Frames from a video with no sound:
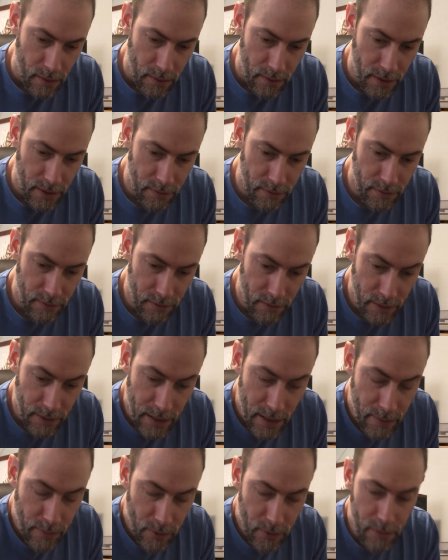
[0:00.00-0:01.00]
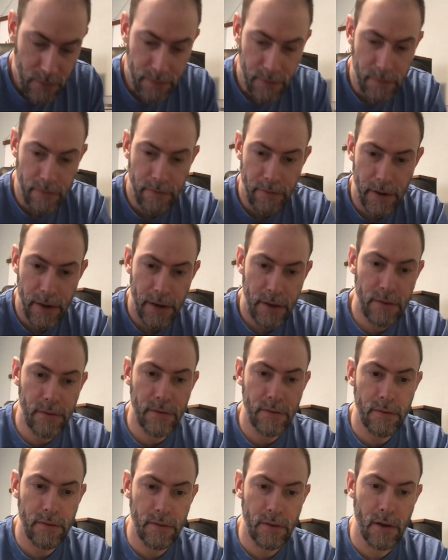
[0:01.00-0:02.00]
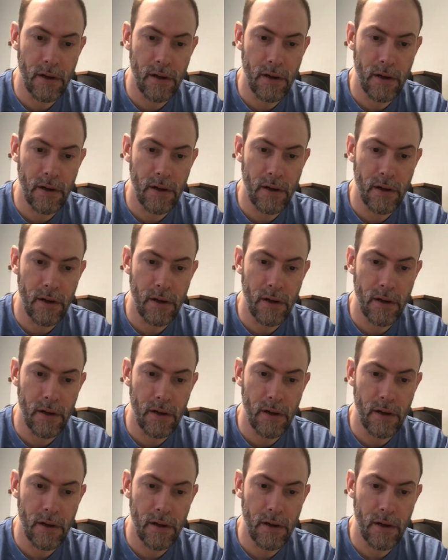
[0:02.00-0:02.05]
Next is a label from France,